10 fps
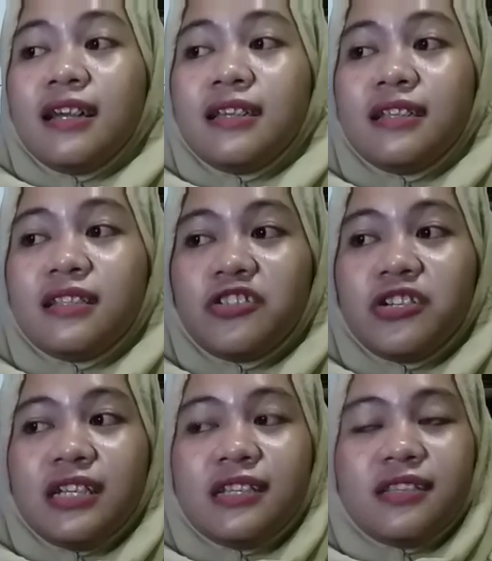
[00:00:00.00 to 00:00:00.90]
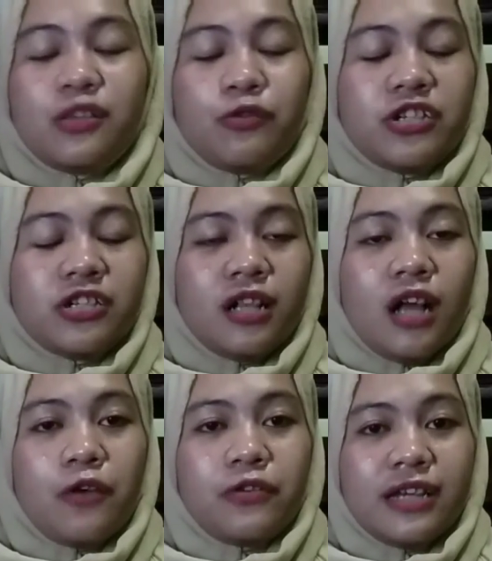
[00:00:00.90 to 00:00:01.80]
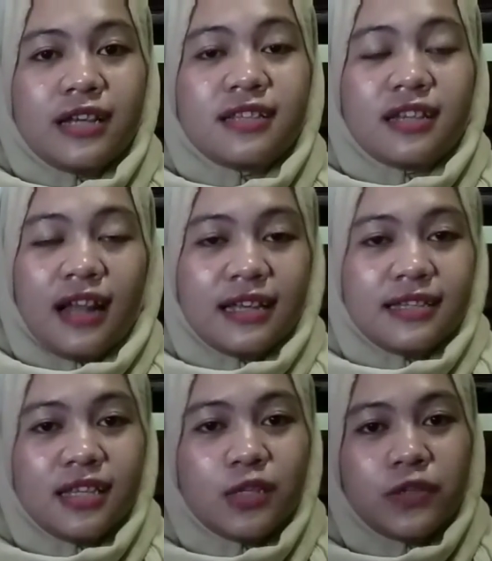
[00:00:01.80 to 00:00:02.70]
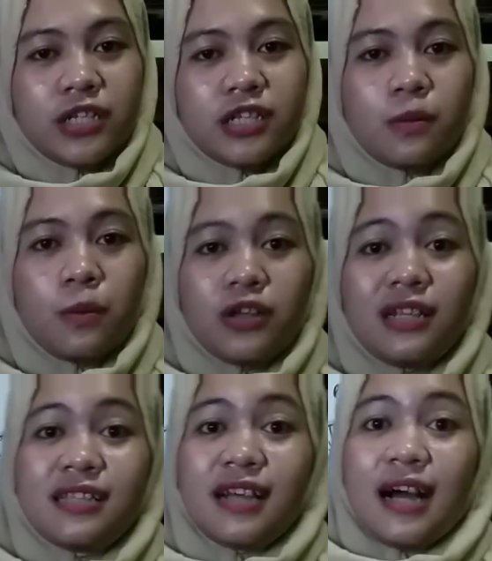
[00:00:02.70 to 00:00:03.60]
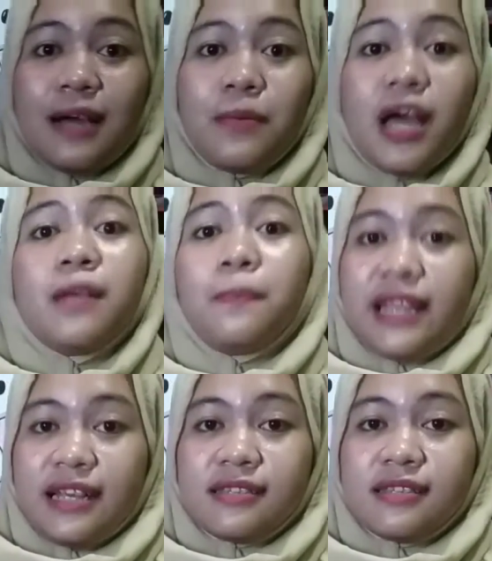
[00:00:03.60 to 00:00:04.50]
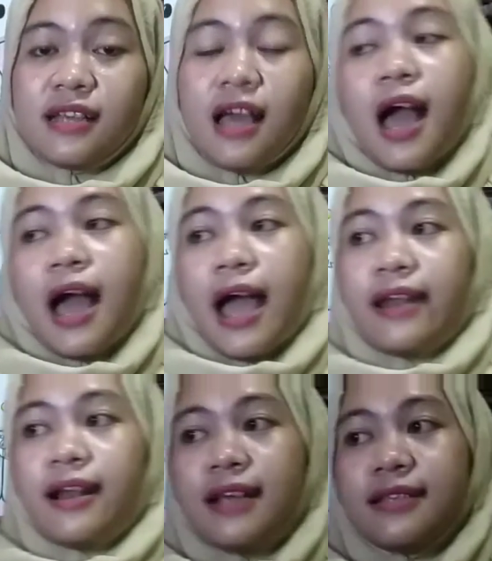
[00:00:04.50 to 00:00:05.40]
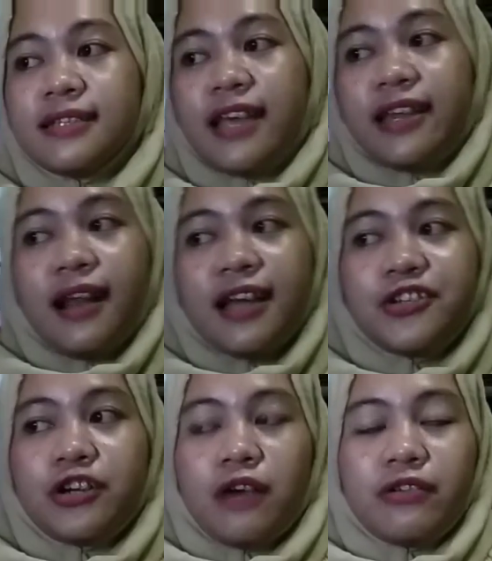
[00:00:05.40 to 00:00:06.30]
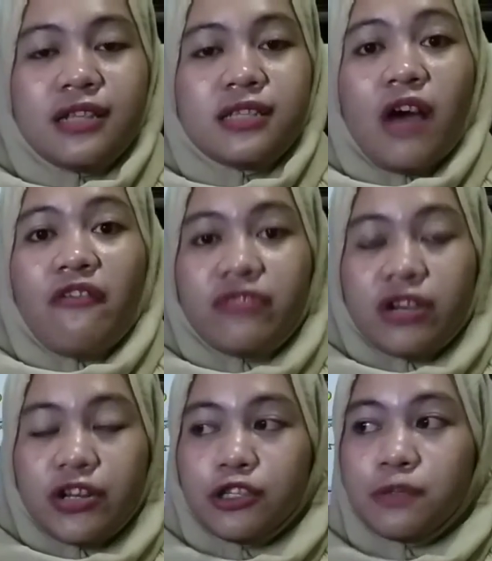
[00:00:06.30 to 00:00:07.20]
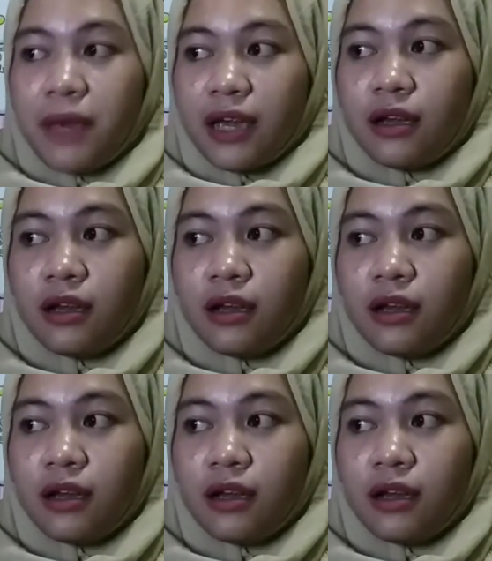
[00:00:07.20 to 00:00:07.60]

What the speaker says: The third is situational audience analysis, which is about the time and the place. And the last is analyze your audience after you speak.